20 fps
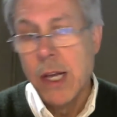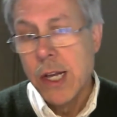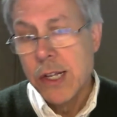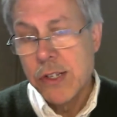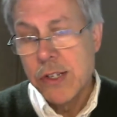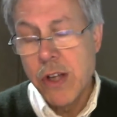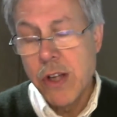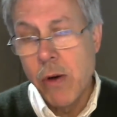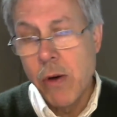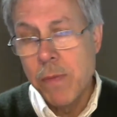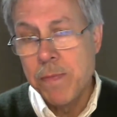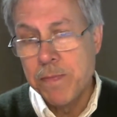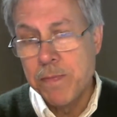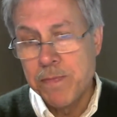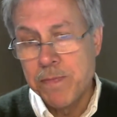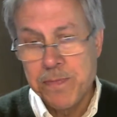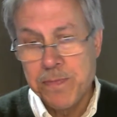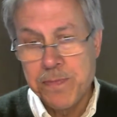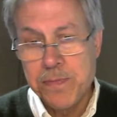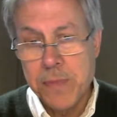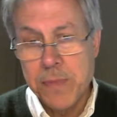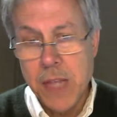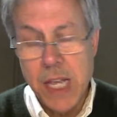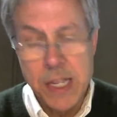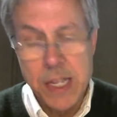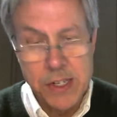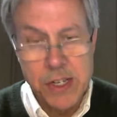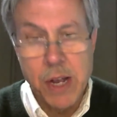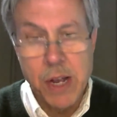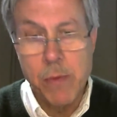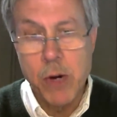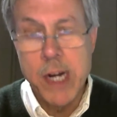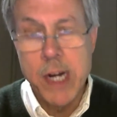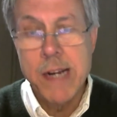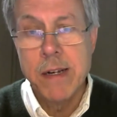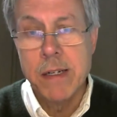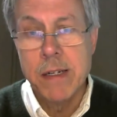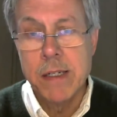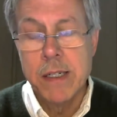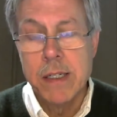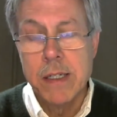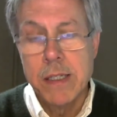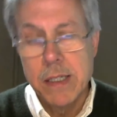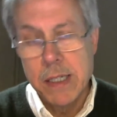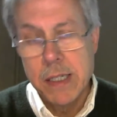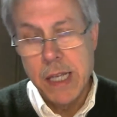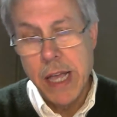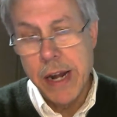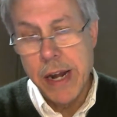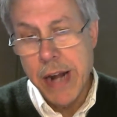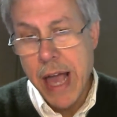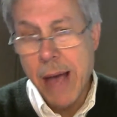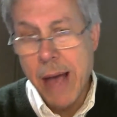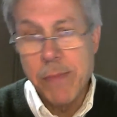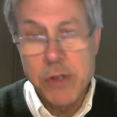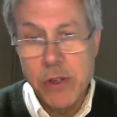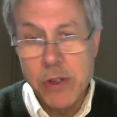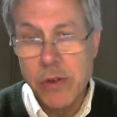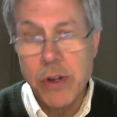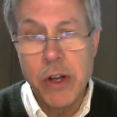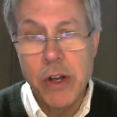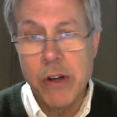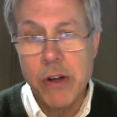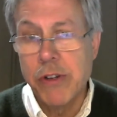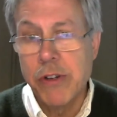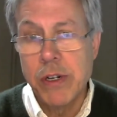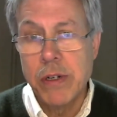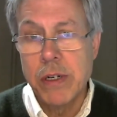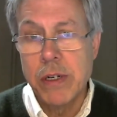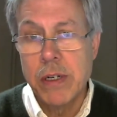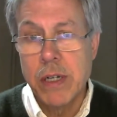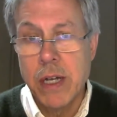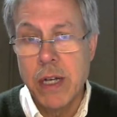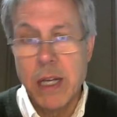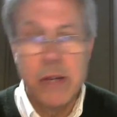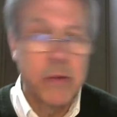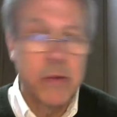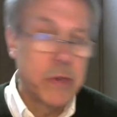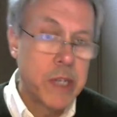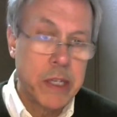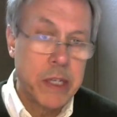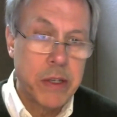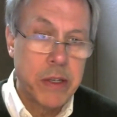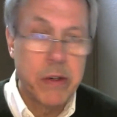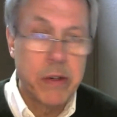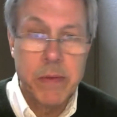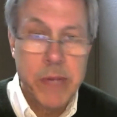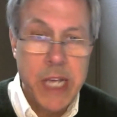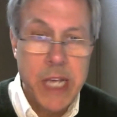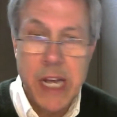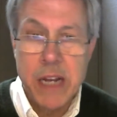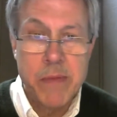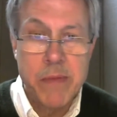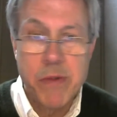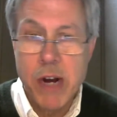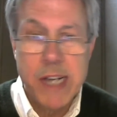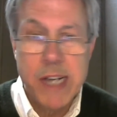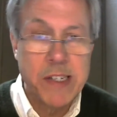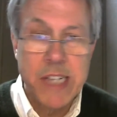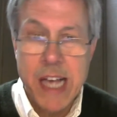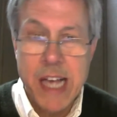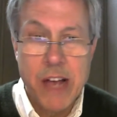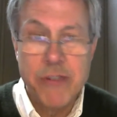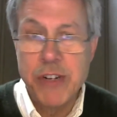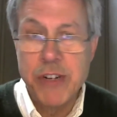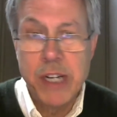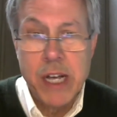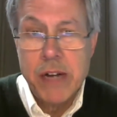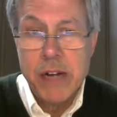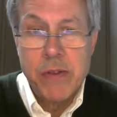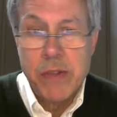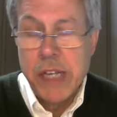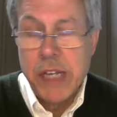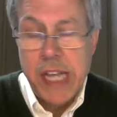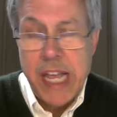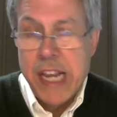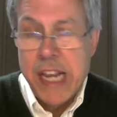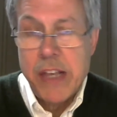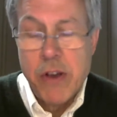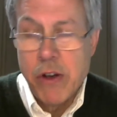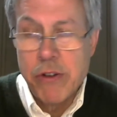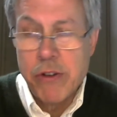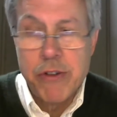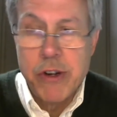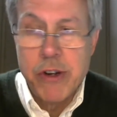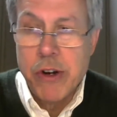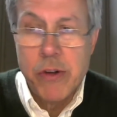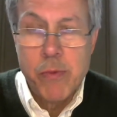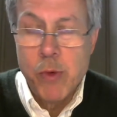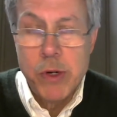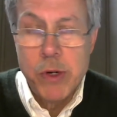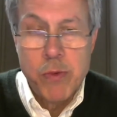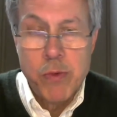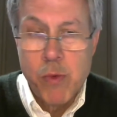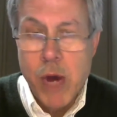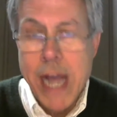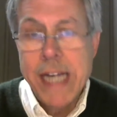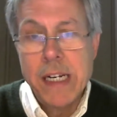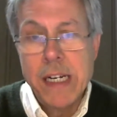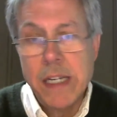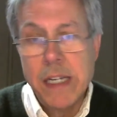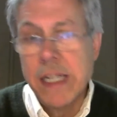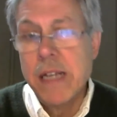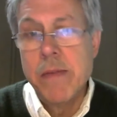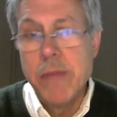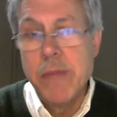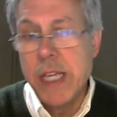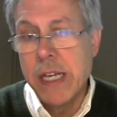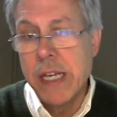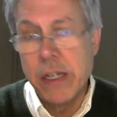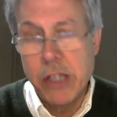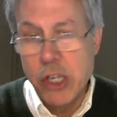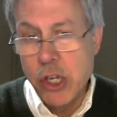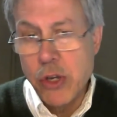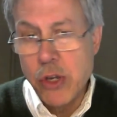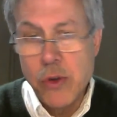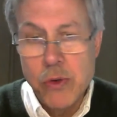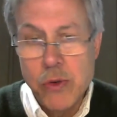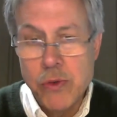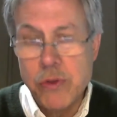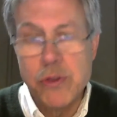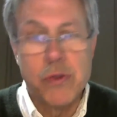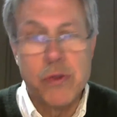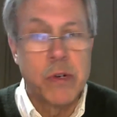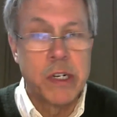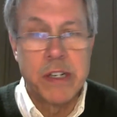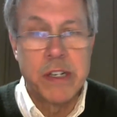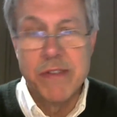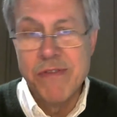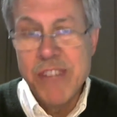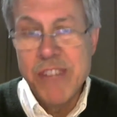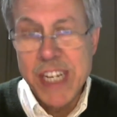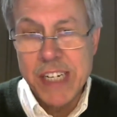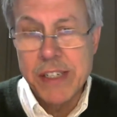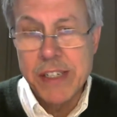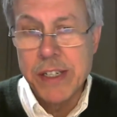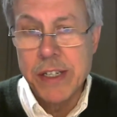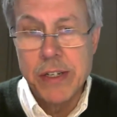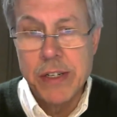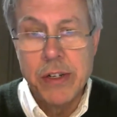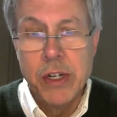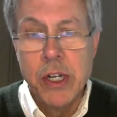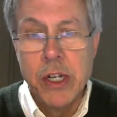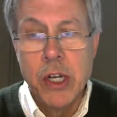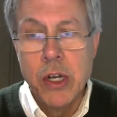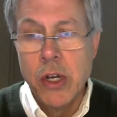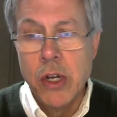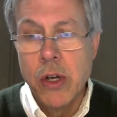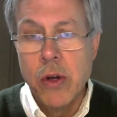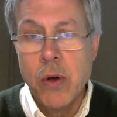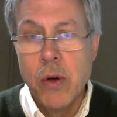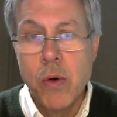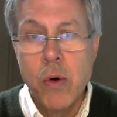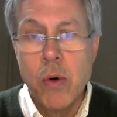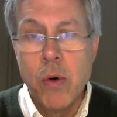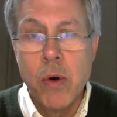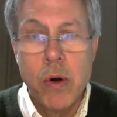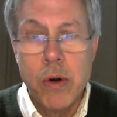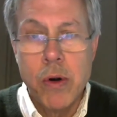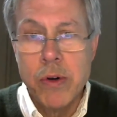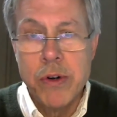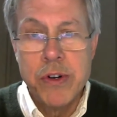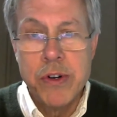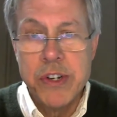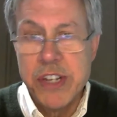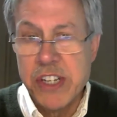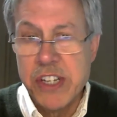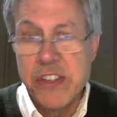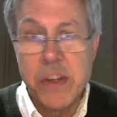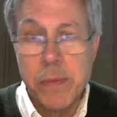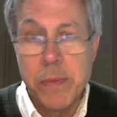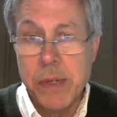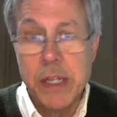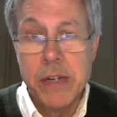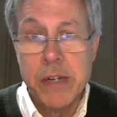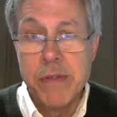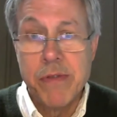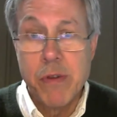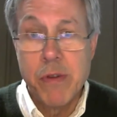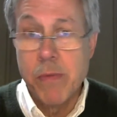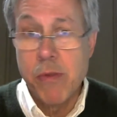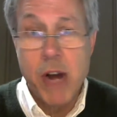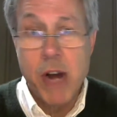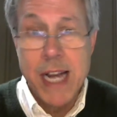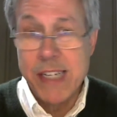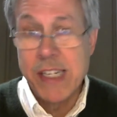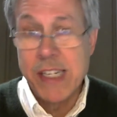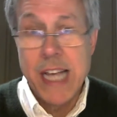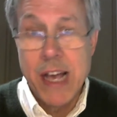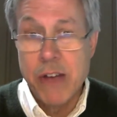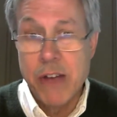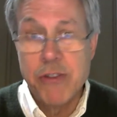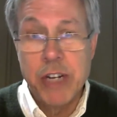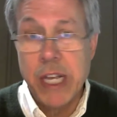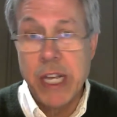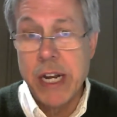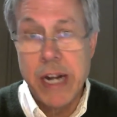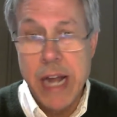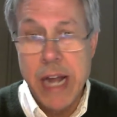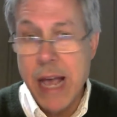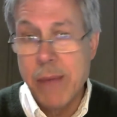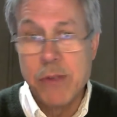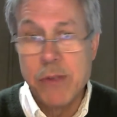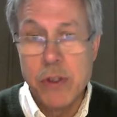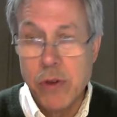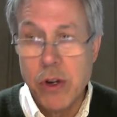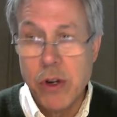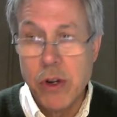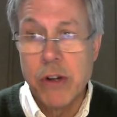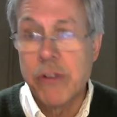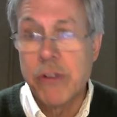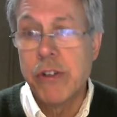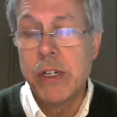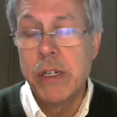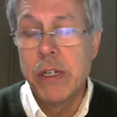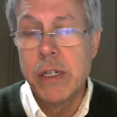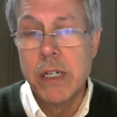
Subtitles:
So, in summary, in an absolute auction, I don't think there can be any price gouging. I don't think any auctioneer would rightly be accused or convicted or disciplined for price gouging in an absolute auction.